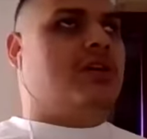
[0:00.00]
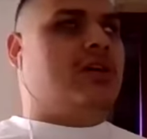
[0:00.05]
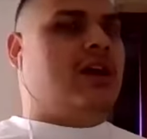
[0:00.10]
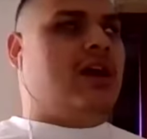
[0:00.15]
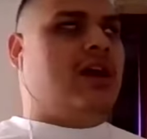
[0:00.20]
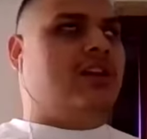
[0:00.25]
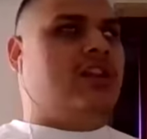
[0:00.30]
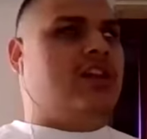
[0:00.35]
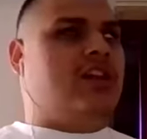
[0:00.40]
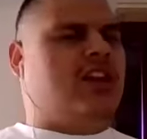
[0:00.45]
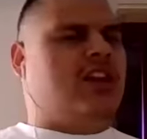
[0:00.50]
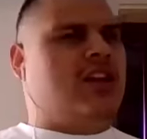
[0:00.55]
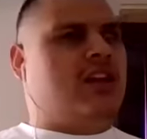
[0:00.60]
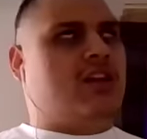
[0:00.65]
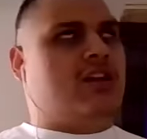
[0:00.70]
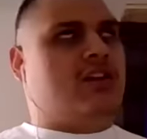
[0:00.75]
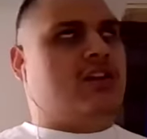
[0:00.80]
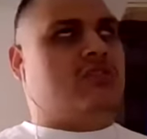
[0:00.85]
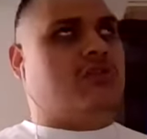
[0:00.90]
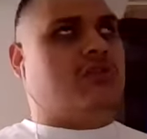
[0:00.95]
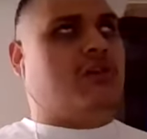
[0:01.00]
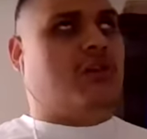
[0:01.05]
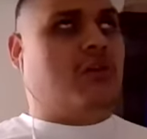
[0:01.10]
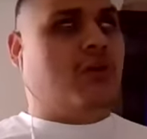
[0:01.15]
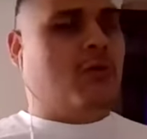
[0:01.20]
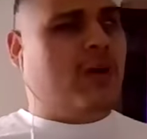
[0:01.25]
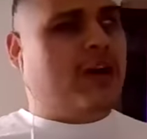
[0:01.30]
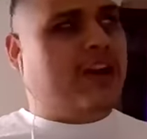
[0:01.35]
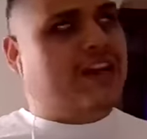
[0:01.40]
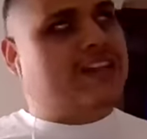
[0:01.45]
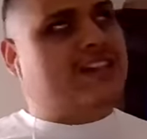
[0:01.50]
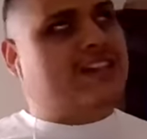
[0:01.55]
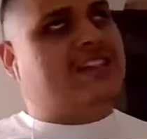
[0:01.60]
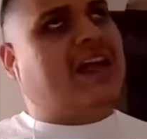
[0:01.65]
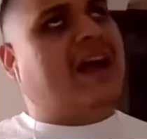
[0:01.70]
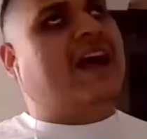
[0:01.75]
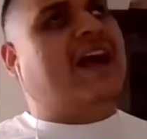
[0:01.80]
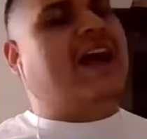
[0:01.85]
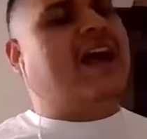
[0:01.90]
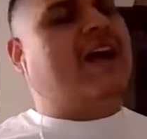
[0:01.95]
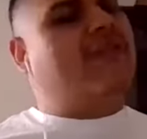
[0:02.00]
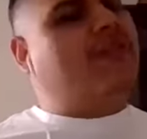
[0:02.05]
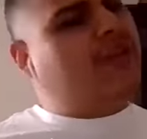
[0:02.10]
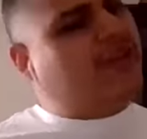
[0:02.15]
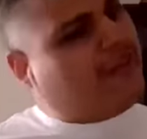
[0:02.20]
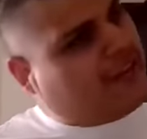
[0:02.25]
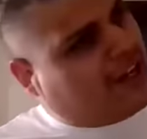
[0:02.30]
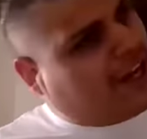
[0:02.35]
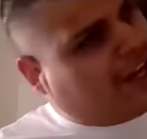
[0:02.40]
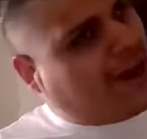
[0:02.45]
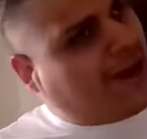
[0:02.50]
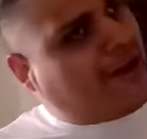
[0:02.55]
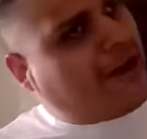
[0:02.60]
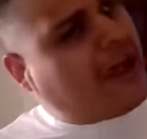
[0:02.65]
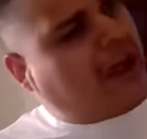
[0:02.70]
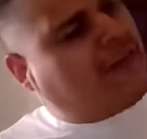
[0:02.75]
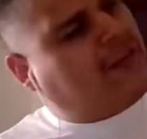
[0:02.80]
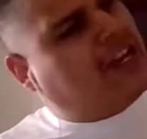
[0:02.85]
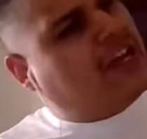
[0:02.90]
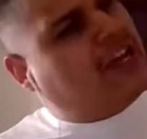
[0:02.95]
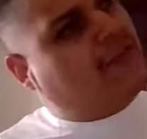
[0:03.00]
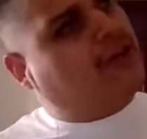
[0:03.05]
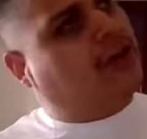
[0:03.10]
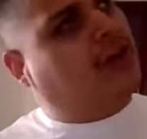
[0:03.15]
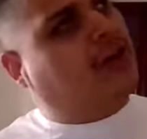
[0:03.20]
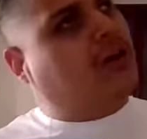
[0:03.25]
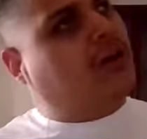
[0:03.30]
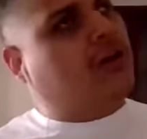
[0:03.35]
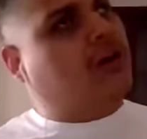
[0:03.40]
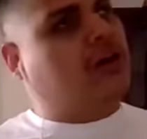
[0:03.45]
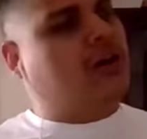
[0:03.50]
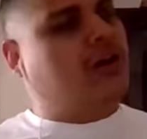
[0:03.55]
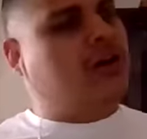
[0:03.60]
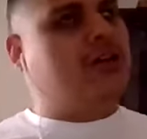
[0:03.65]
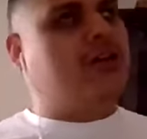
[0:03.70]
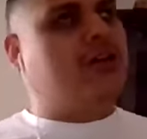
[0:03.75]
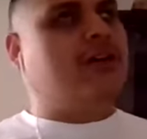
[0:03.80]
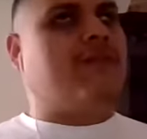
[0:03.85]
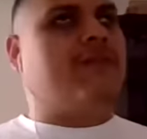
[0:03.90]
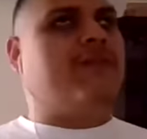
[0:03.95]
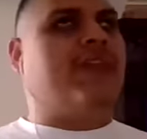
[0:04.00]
I think it is. You know, what is that? I haven't, I haven't even heard of